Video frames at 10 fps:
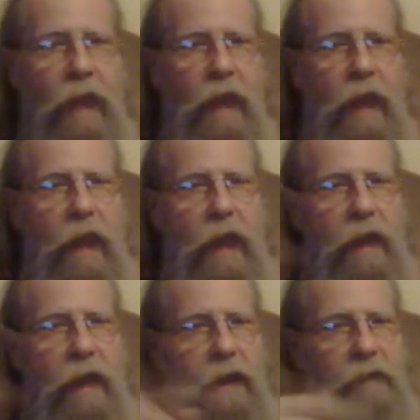And
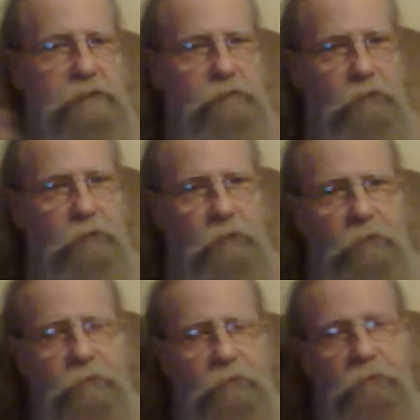as for
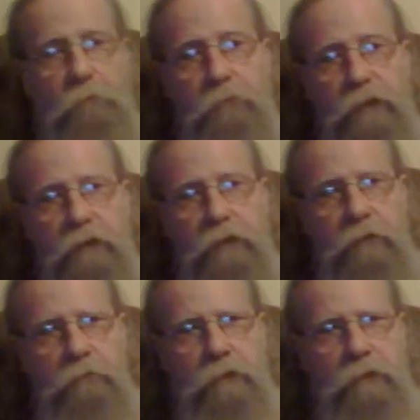the beam,
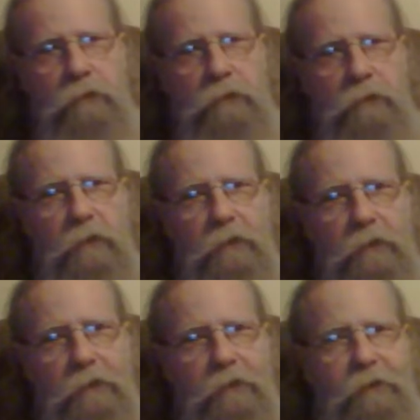
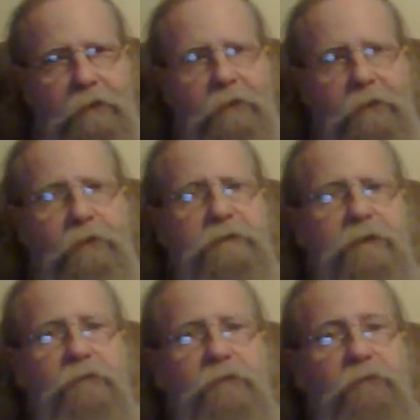there's a
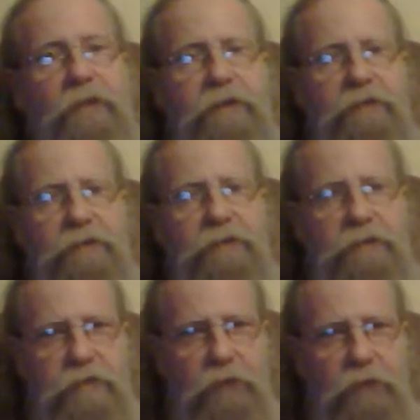convenient
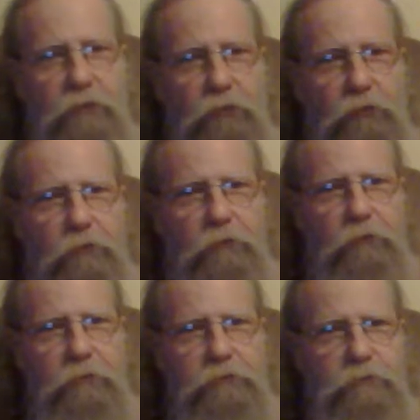
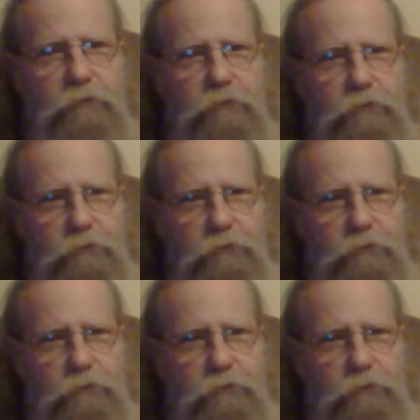1032